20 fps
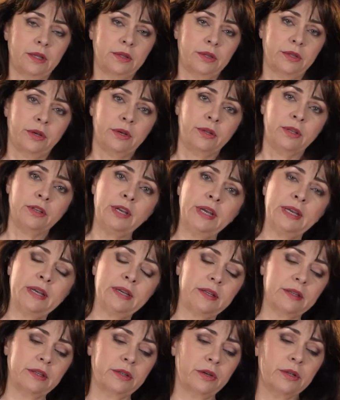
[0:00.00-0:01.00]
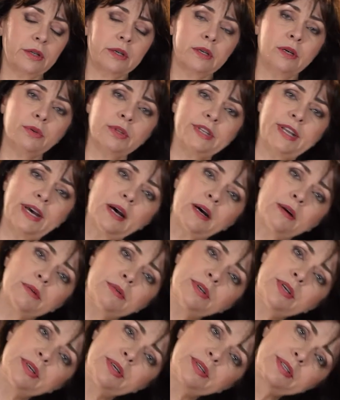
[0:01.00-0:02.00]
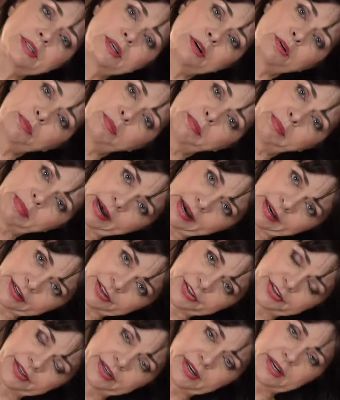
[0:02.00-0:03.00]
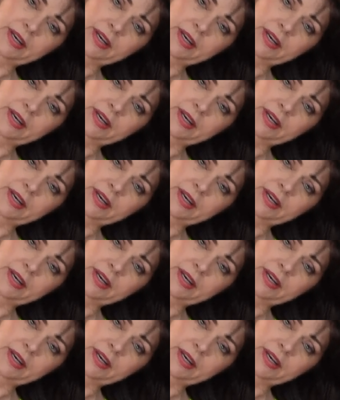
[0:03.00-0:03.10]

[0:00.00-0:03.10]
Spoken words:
don't go down so much.